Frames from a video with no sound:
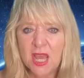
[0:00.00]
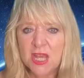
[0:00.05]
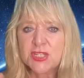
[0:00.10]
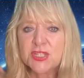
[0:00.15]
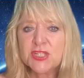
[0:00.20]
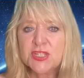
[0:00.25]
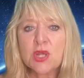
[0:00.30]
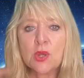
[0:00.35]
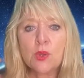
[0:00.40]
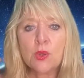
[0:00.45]

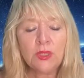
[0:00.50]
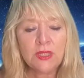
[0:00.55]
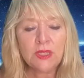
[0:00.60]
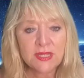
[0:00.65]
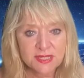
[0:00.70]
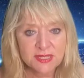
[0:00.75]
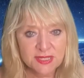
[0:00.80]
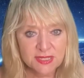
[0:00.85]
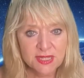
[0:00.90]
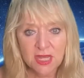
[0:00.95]

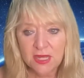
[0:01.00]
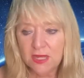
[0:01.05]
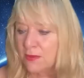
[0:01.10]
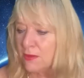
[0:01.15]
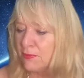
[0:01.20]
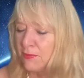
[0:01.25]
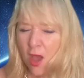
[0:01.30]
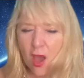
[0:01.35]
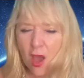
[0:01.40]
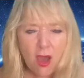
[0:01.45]
soulless,
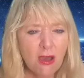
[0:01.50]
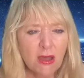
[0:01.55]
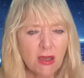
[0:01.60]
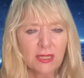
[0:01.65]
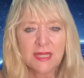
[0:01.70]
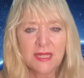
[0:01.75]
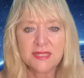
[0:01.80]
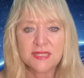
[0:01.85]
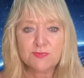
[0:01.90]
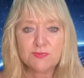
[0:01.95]

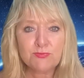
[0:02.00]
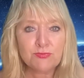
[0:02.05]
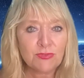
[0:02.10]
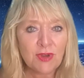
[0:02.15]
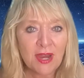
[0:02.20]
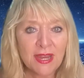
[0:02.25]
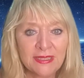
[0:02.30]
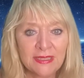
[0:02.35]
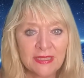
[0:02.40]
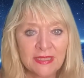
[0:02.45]
heartless,
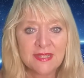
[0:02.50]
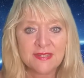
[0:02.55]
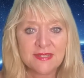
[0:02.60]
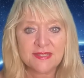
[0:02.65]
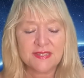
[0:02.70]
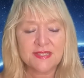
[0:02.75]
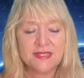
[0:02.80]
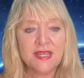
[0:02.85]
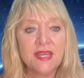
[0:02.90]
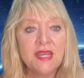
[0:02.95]

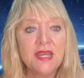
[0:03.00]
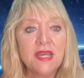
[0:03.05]
brainless,